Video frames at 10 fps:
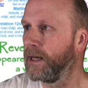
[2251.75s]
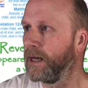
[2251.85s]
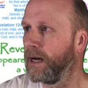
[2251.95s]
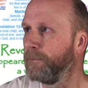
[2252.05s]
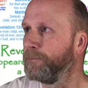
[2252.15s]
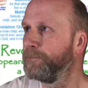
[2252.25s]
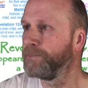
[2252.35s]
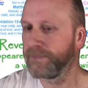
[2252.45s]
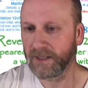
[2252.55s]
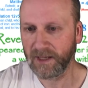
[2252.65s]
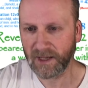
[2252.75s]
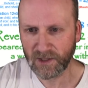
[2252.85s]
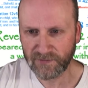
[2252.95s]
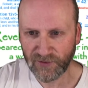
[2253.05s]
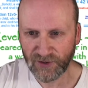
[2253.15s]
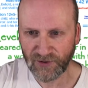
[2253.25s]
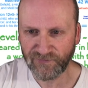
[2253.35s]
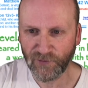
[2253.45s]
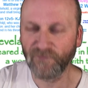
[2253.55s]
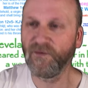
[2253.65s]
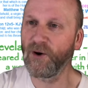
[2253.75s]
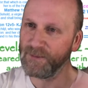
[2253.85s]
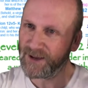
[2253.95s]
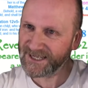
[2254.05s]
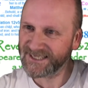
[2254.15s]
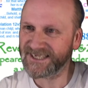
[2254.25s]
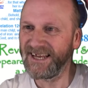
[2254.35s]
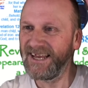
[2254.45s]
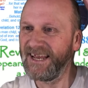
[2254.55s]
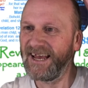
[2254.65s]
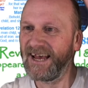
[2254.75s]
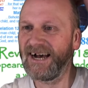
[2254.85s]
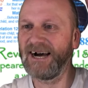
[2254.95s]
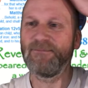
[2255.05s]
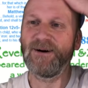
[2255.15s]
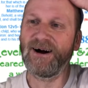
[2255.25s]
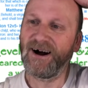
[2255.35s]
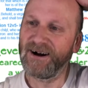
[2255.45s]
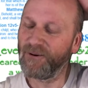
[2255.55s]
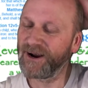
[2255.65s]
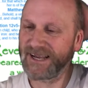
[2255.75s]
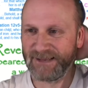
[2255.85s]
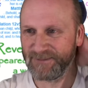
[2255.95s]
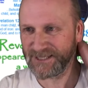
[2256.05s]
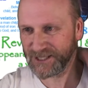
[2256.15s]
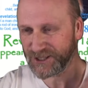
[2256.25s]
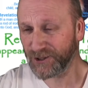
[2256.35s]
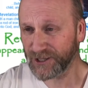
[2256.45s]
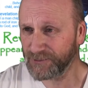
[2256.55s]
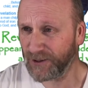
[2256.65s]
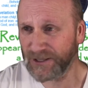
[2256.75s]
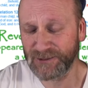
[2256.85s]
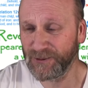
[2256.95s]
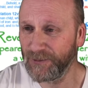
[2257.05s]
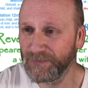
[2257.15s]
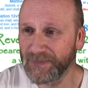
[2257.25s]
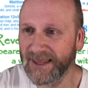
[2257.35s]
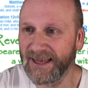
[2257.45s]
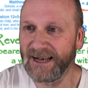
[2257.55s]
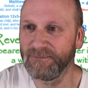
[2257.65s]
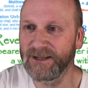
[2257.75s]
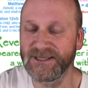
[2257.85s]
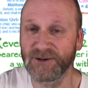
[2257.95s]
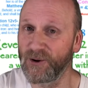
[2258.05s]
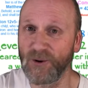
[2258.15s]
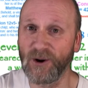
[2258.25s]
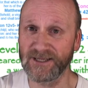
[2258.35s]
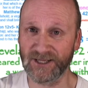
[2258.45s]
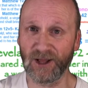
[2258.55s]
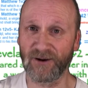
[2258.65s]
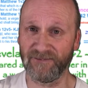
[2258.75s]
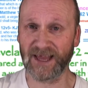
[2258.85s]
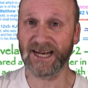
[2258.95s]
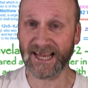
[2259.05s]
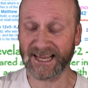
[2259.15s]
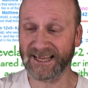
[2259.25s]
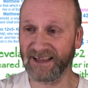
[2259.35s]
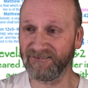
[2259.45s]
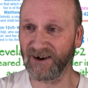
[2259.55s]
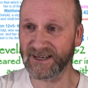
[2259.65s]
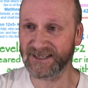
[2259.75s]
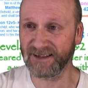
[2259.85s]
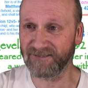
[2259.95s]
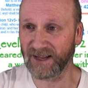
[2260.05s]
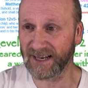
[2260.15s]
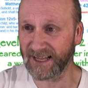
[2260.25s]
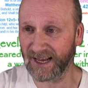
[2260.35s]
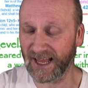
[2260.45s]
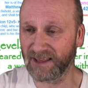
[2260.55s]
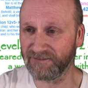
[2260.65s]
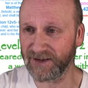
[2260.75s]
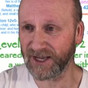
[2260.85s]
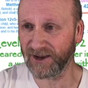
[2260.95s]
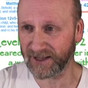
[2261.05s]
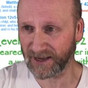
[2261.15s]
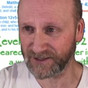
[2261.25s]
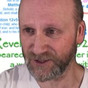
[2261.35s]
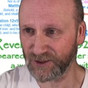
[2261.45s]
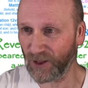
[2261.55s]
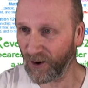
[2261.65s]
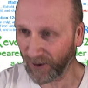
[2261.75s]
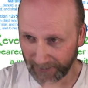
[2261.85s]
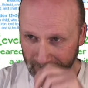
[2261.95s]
How long have I gone for? 40 minutes. I want to keep this as short as possible because it requires a lot of editing if I allow the video to go too long.